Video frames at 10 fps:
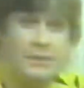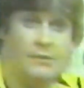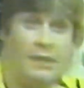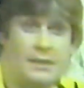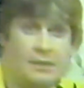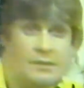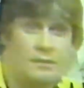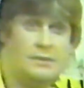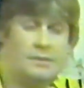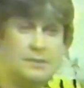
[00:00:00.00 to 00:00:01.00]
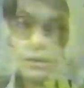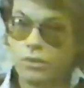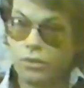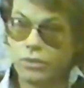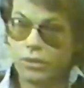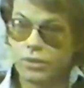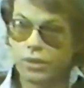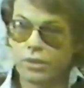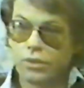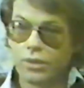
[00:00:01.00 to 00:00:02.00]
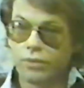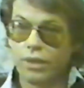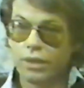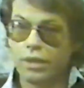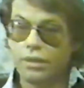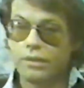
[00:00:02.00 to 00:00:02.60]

great, you know. Do you consider yourself lucky?